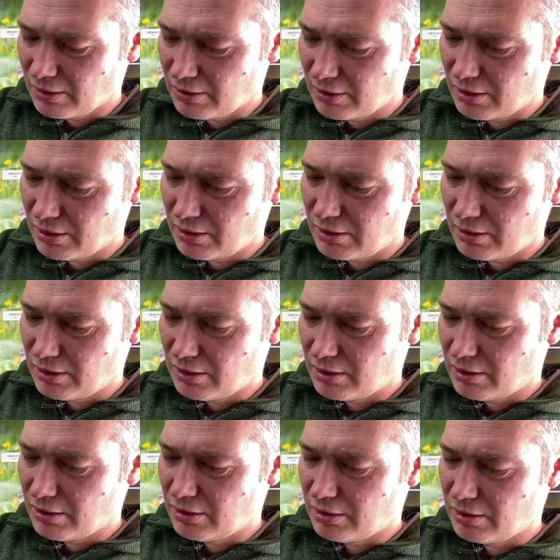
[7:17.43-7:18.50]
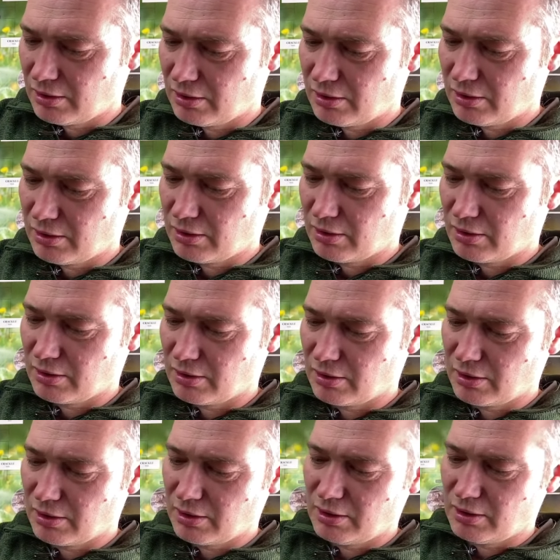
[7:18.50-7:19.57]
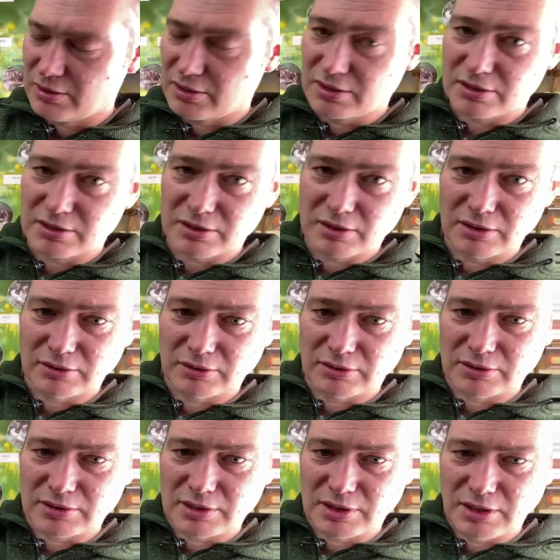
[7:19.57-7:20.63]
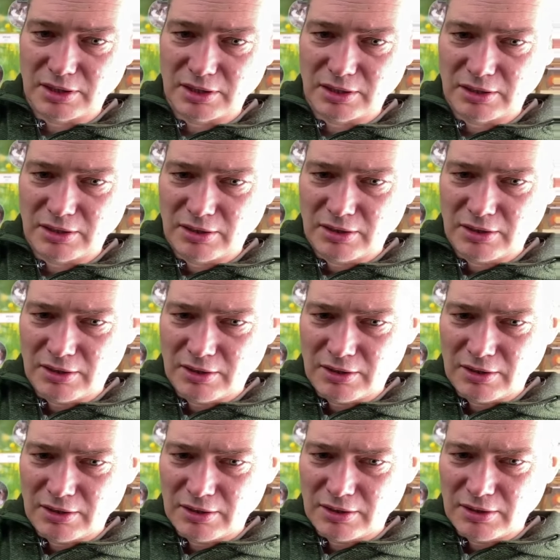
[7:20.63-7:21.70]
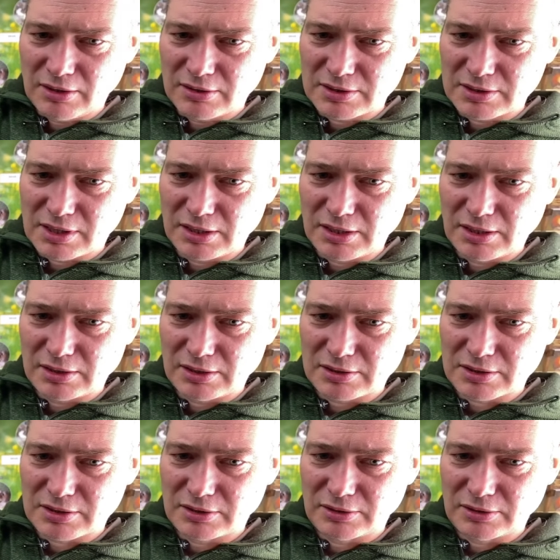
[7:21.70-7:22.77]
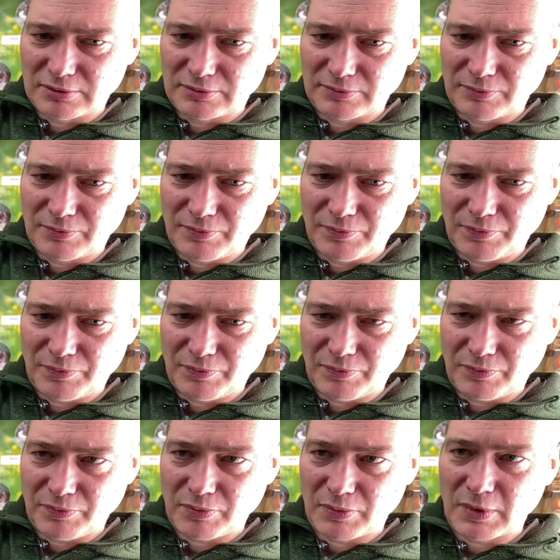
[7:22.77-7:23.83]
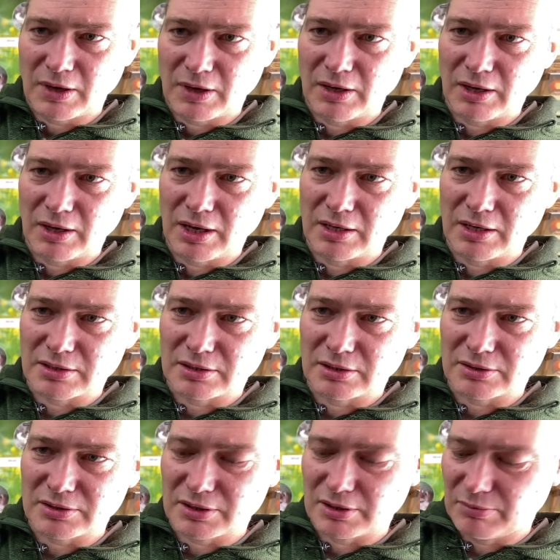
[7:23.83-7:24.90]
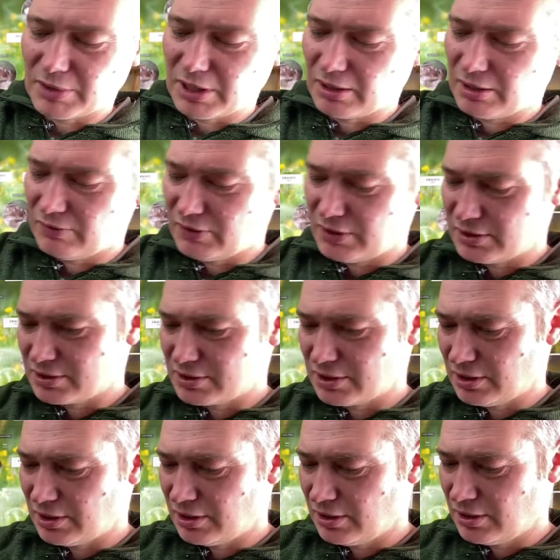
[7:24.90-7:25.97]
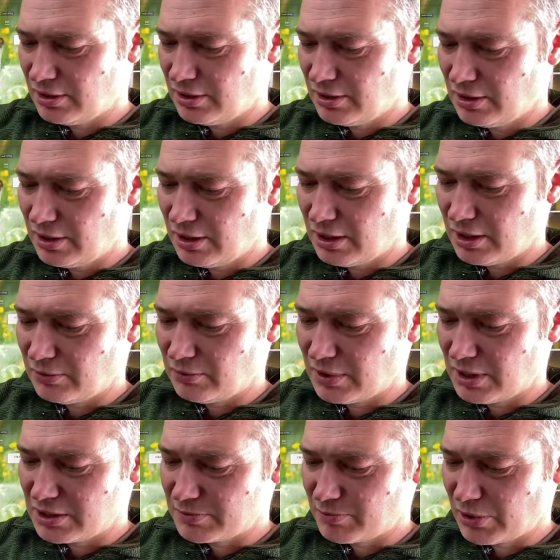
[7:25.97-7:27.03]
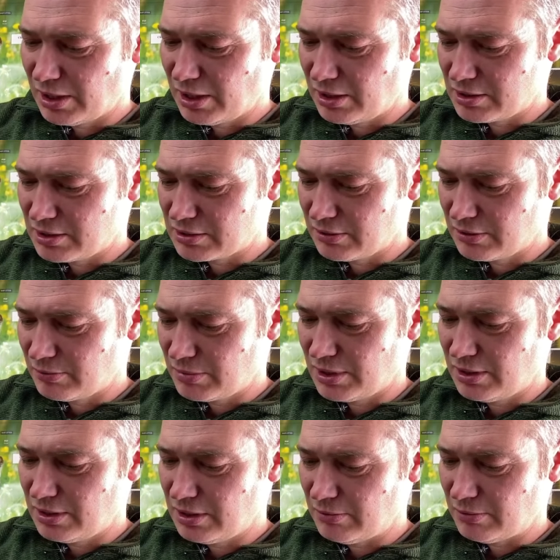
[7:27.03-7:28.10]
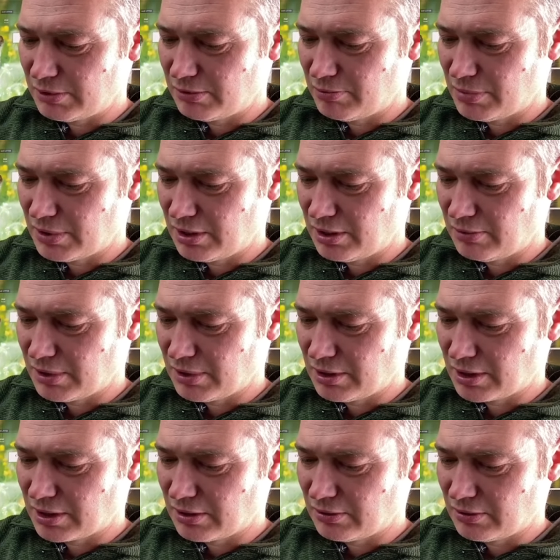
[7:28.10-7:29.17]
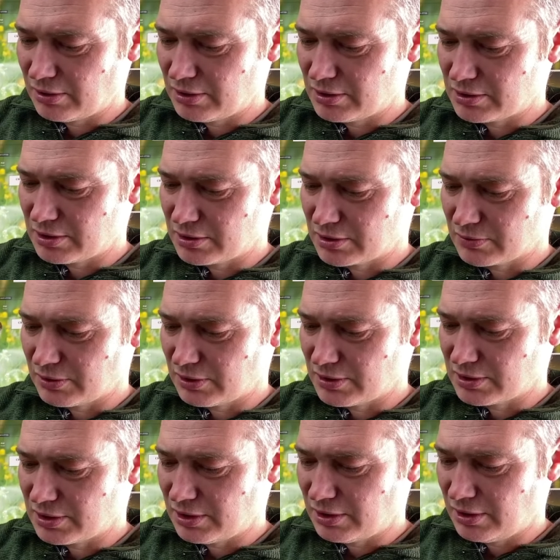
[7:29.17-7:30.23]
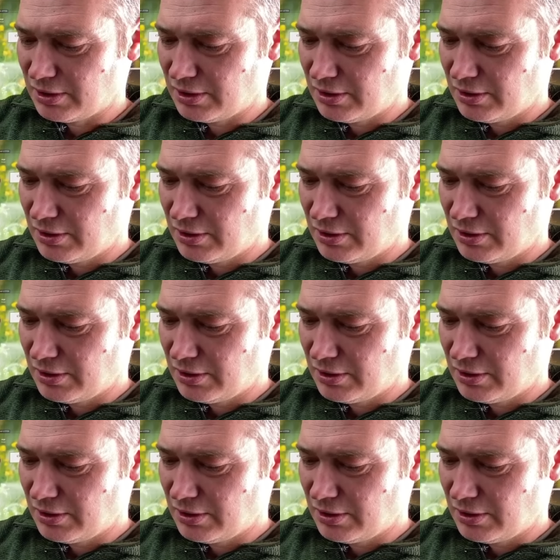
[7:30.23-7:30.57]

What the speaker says: And its skulls here. Tiny little skull. And again, it's lost the back of its head where its brain is, been nipped by the barn owl as it swallows it.